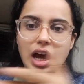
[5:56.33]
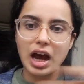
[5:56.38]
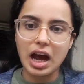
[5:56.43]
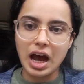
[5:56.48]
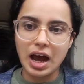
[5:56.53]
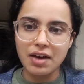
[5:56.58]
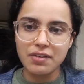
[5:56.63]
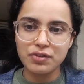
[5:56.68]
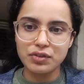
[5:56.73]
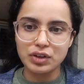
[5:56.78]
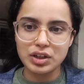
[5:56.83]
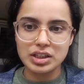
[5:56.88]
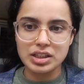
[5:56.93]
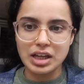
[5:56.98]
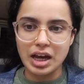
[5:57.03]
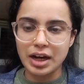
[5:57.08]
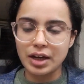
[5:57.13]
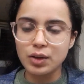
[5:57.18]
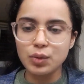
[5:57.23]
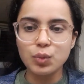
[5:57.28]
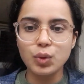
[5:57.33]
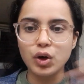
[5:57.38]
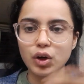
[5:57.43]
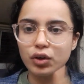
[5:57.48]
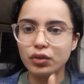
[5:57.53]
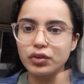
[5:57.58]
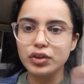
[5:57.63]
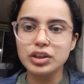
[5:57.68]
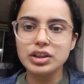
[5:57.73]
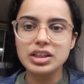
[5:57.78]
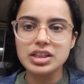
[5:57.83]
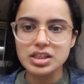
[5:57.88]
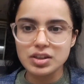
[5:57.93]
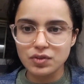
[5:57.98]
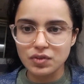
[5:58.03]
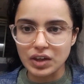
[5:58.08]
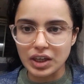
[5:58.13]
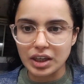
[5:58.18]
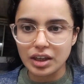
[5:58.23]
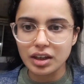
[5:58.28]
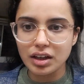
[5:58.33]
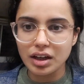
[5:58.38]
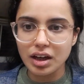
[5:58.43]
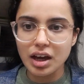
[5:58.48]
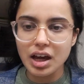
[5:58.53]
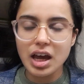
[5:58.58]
I've assigned work for this week,